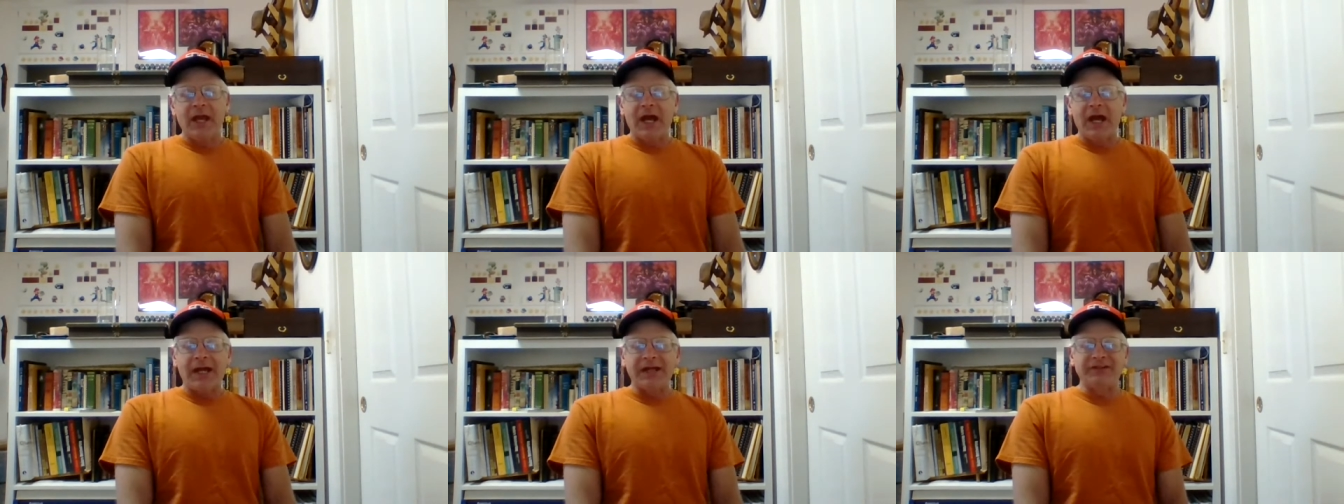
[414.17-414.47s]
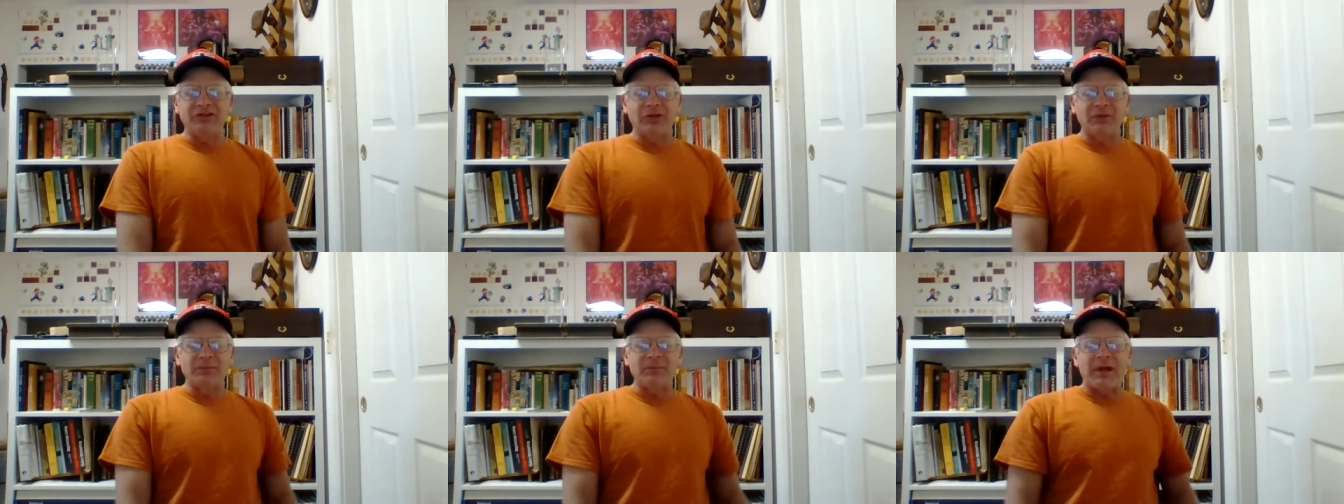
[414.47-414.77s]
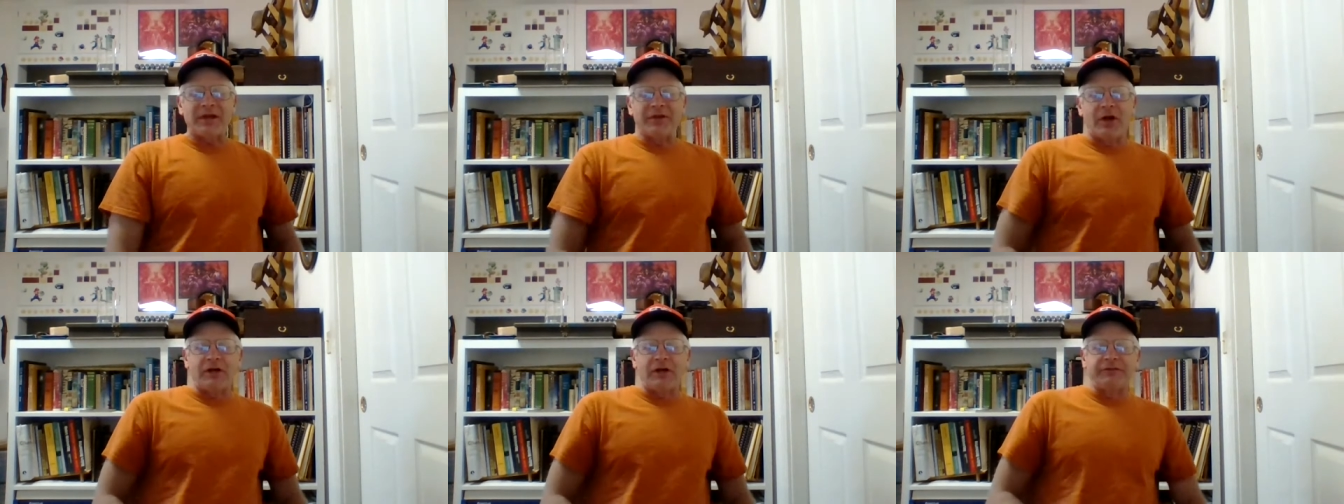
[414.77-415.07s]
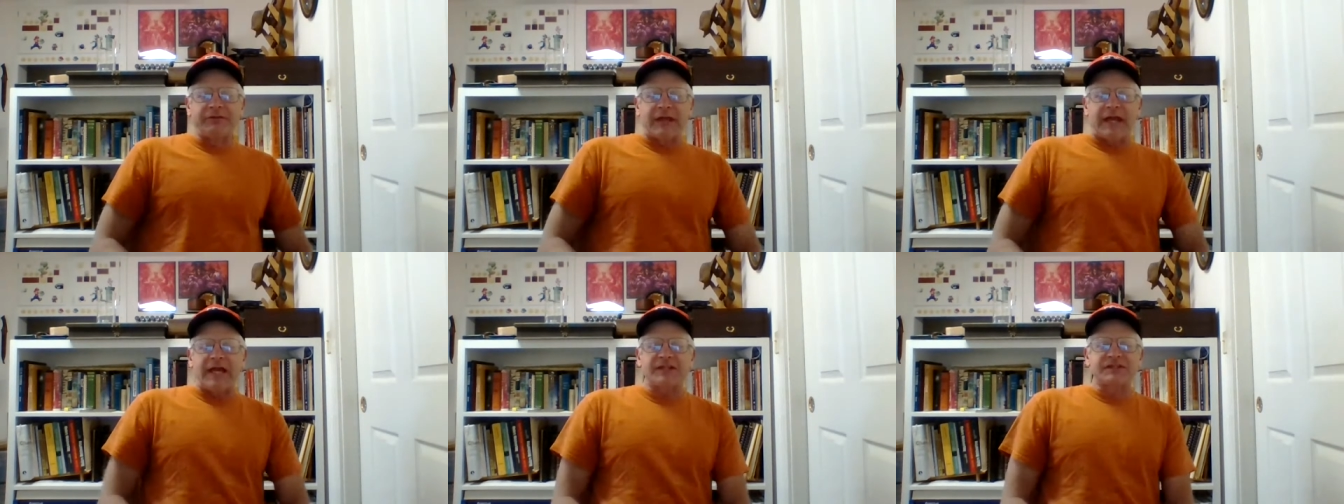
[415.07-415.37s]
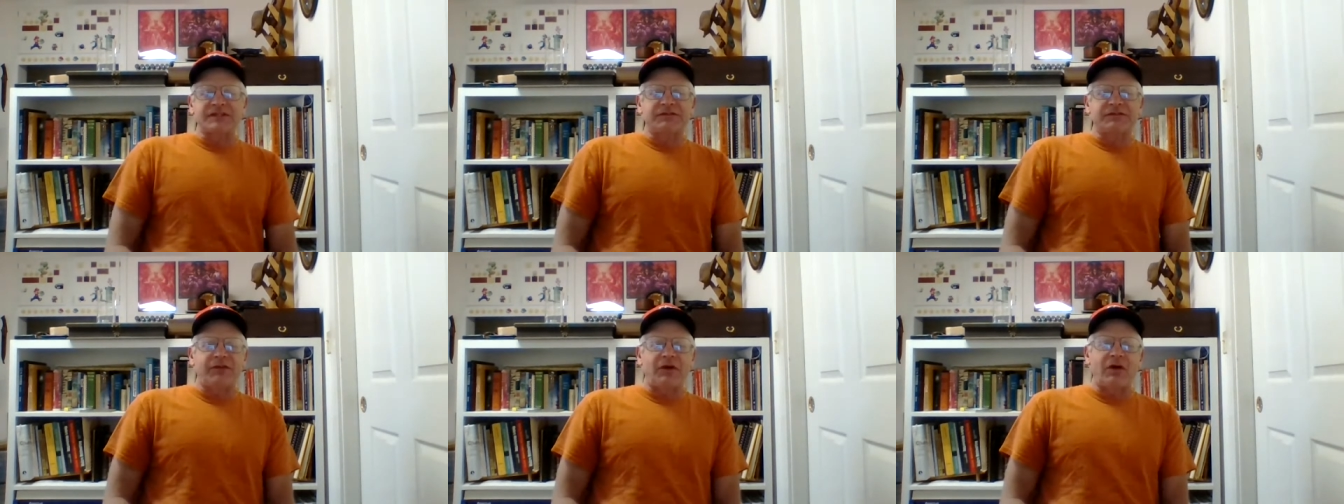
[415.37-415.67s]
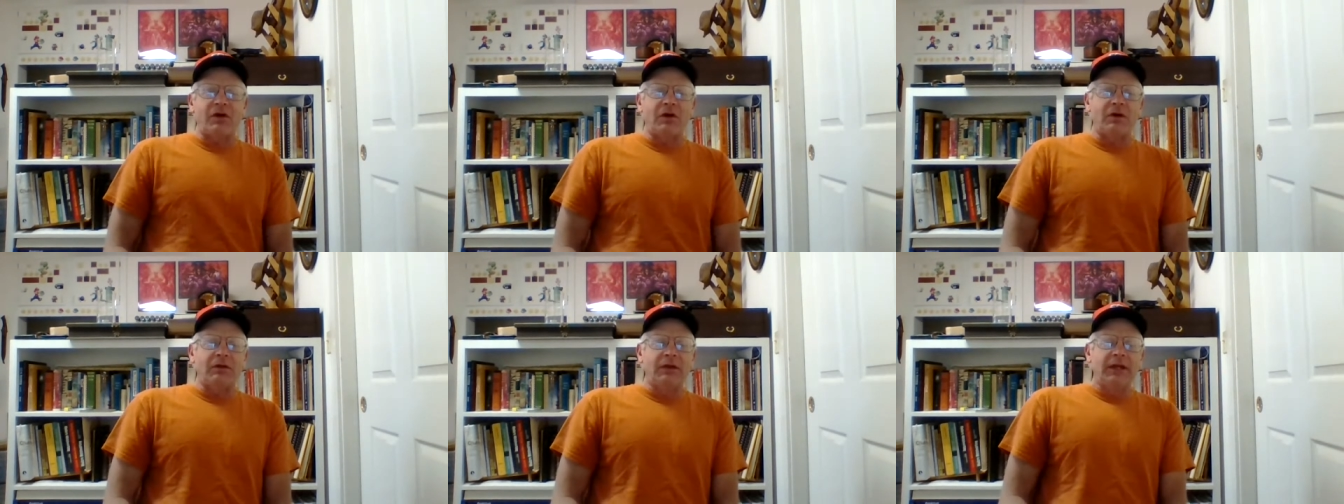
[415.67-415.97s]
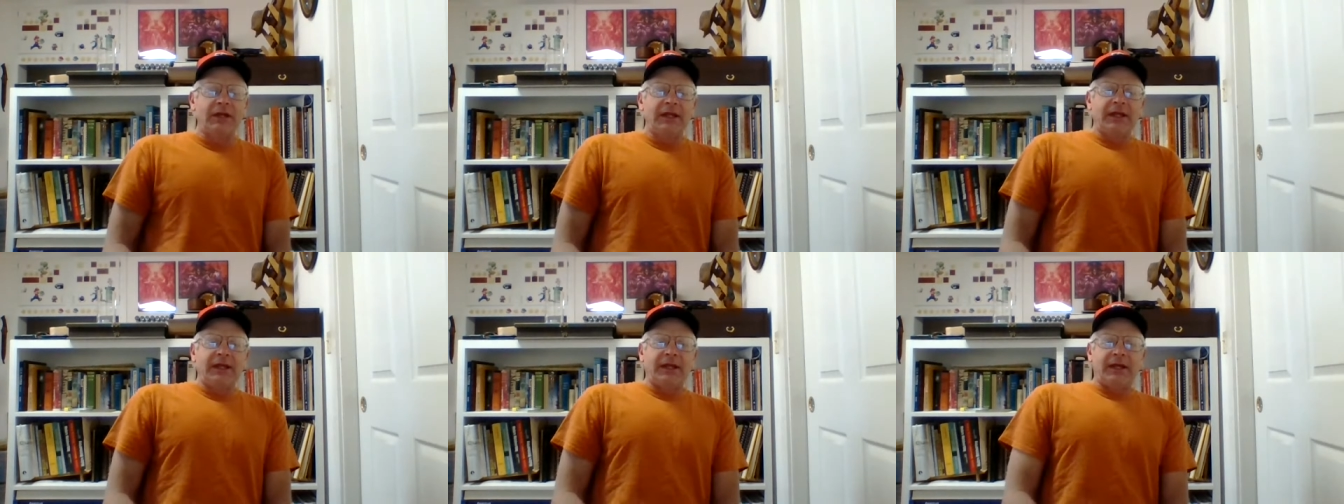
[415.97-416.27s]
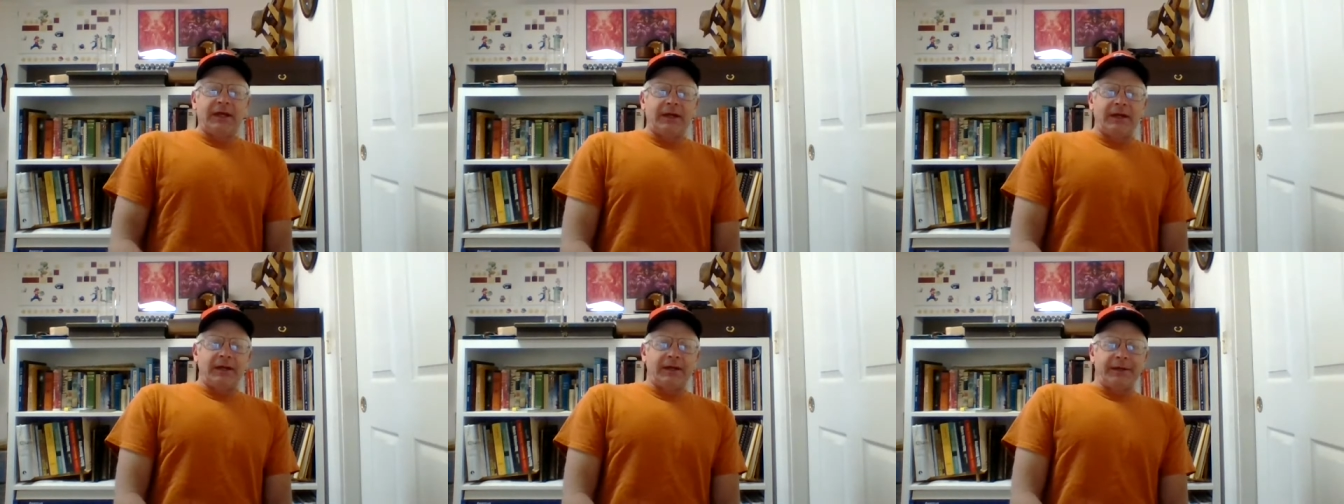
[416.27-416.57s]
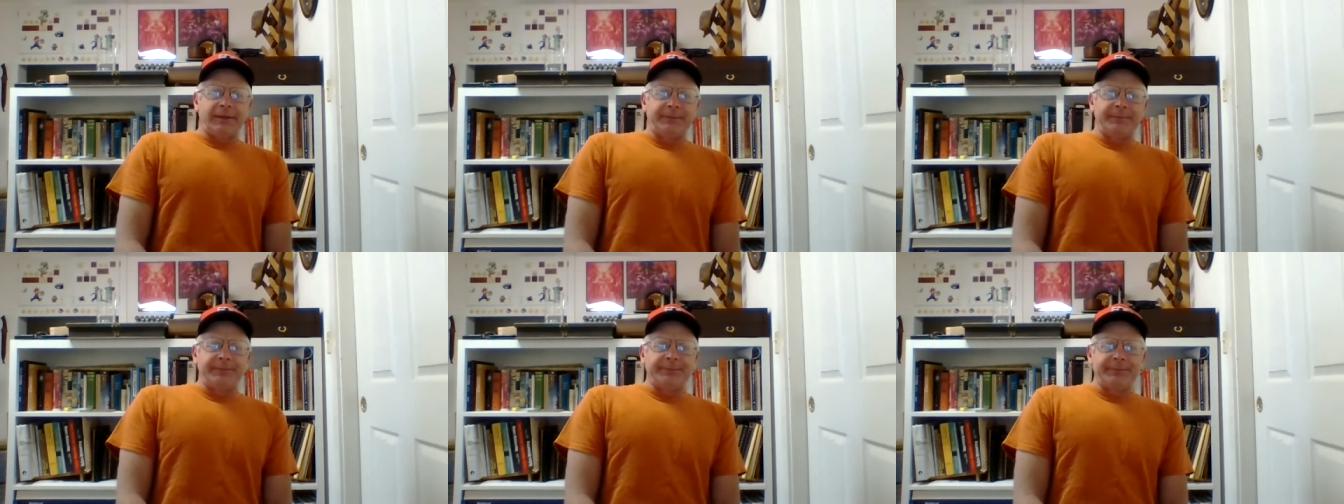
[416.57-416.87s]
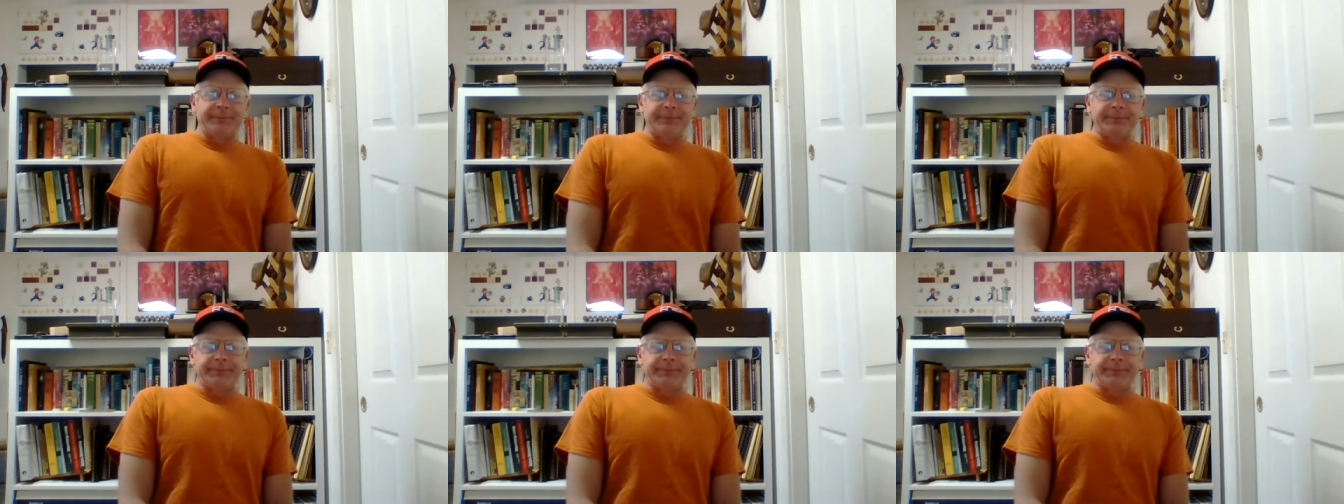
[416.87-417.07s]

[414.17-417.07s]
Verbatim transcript: I took mine off last fall, um,